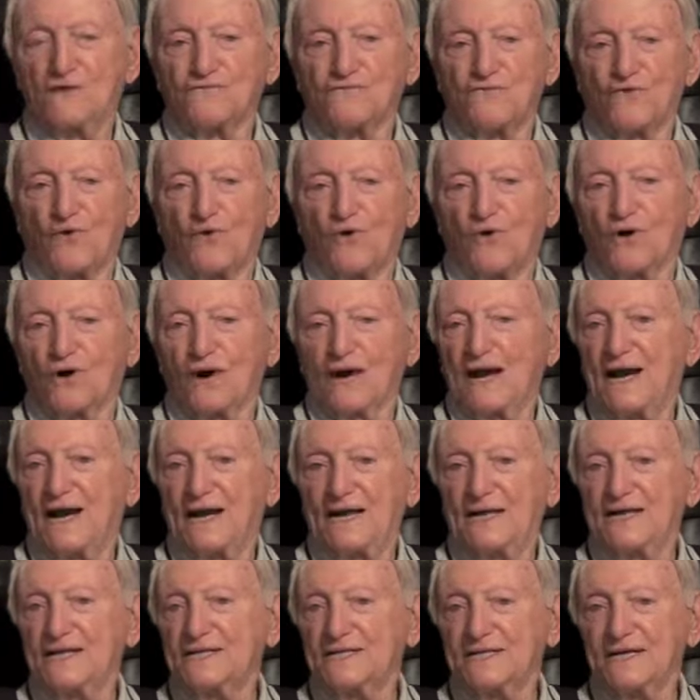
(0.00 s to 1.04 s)
for
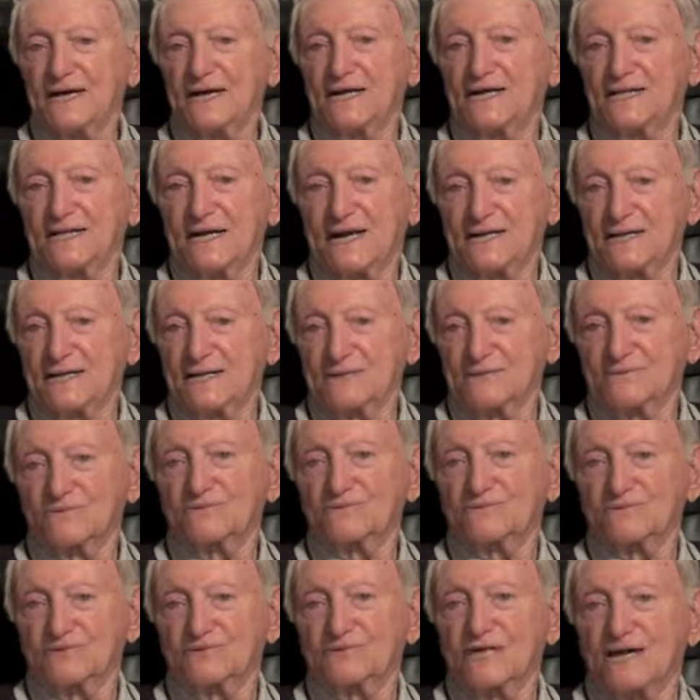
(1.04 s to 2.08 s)
anything that
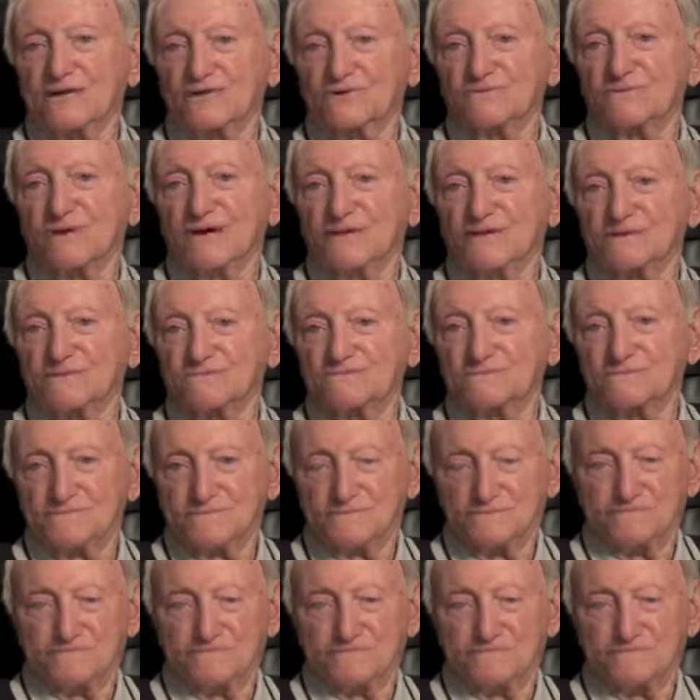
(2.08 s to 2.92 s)
was detriment.